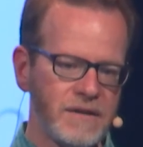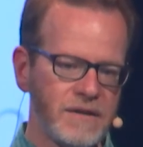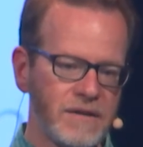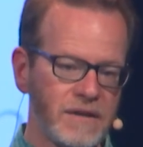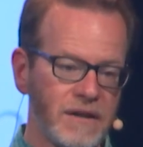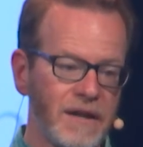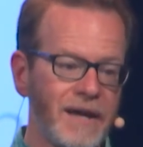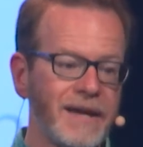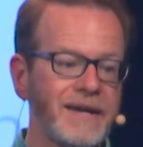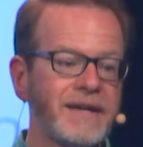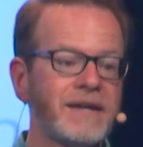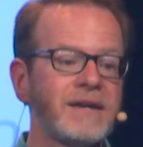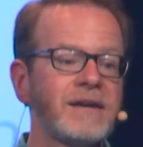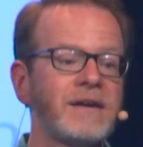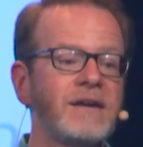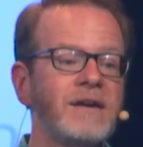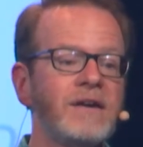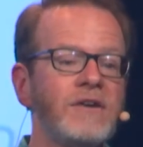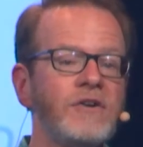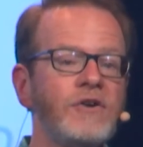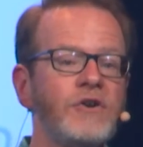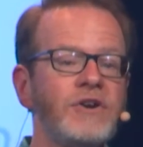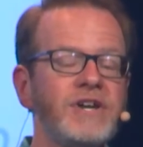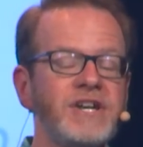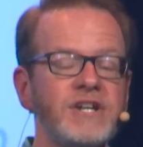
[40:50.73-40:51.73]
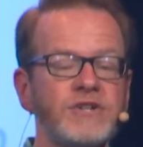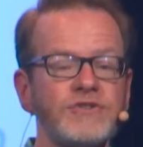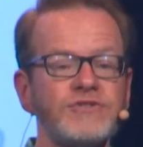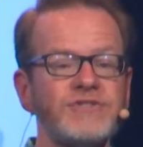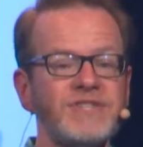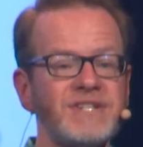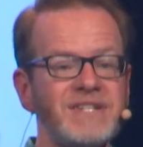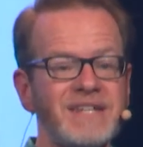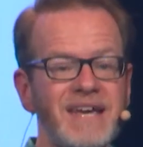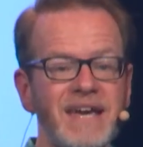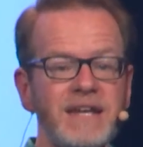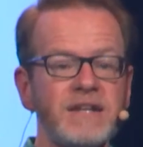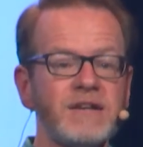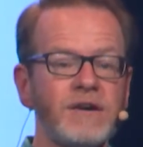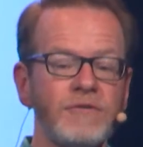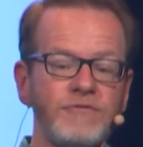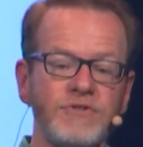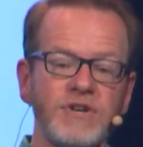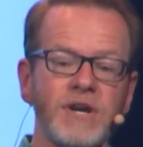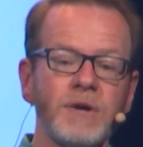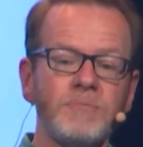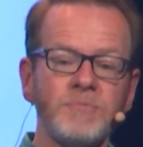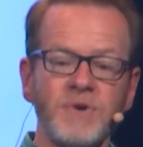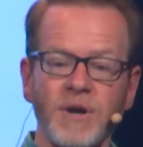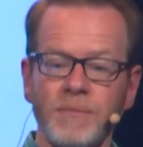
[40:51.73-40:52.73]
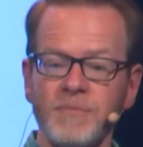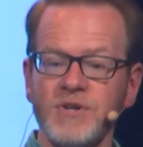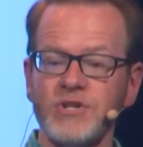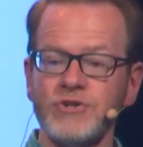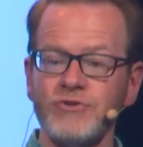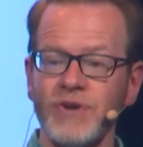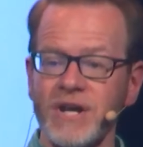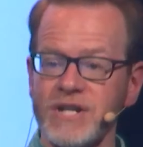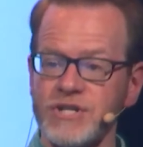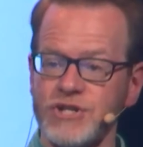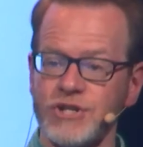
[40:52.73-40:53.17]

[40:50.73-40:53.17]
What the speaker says: Like, here's the date of the upcoming trade